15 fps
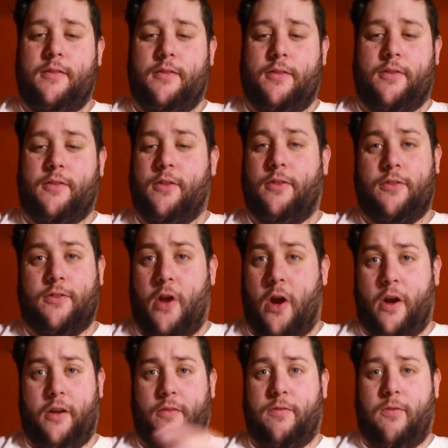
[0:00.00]
Just
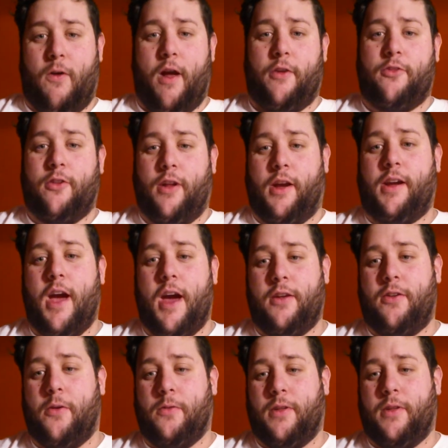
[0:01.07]
starting fresh. And I kind
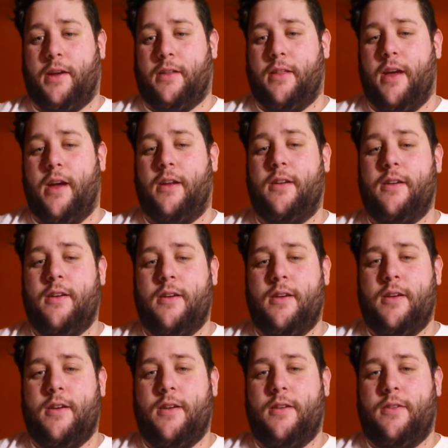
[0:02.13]
of don't like that.
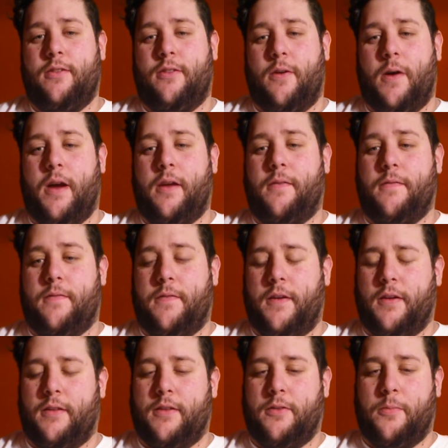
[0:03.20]
So I have a
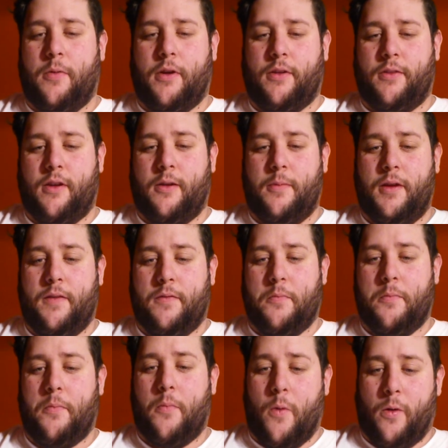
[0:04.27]
feeling this book is going to be even
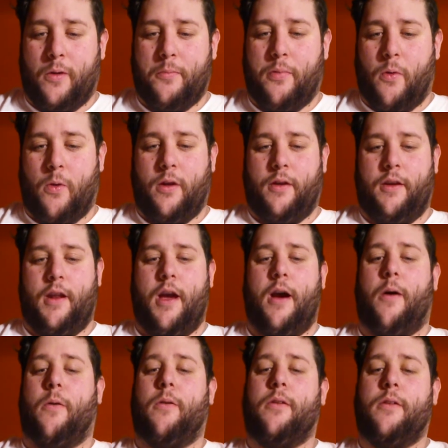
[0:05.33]
more important
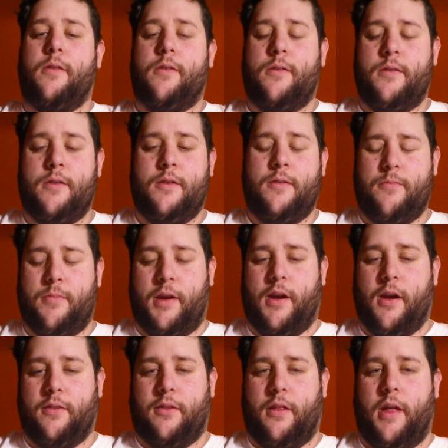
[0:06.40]
now
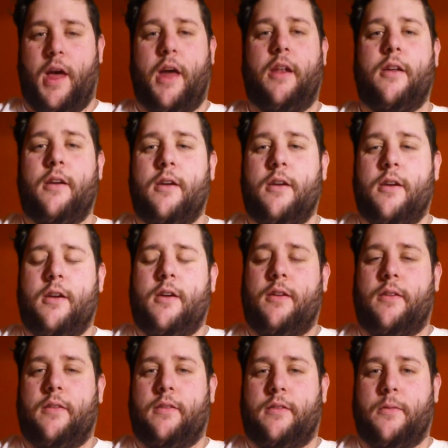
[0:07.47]
because of that.
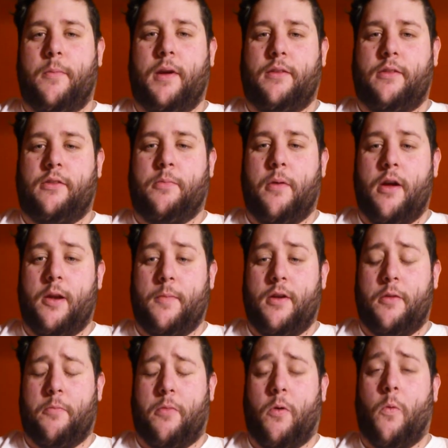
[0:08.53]
This is Amazing
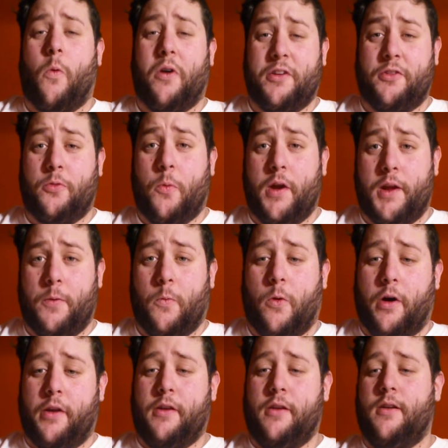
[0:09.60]
Spider-Man
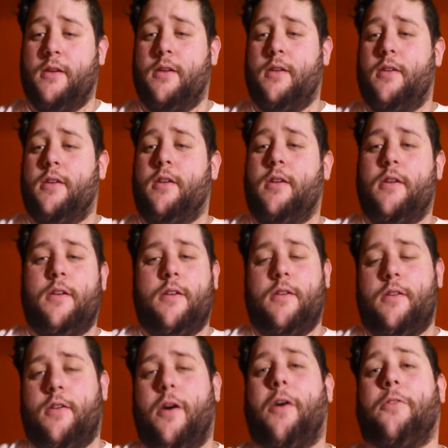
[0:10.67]
#121,
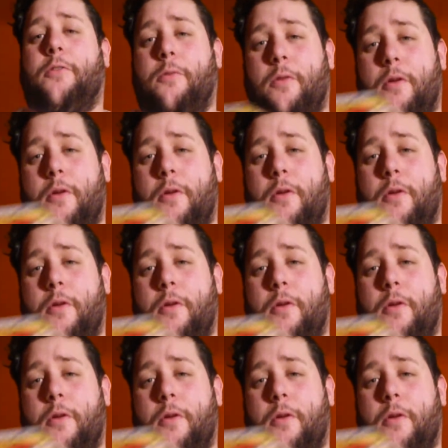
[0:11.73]
also